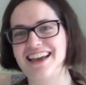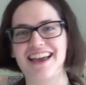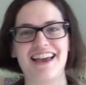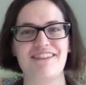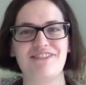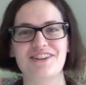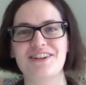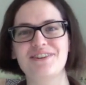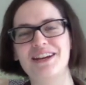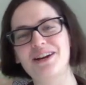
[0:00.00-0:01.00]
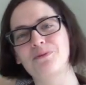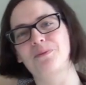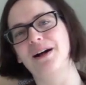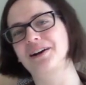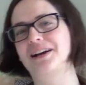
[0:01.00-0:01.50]
if you're new here,
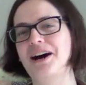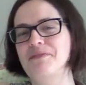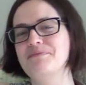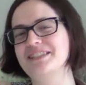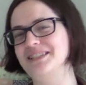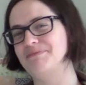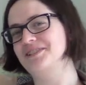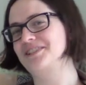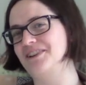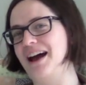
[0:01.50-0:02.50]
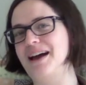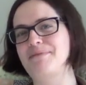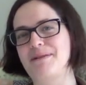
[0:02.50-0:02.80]
welcome, subscribe.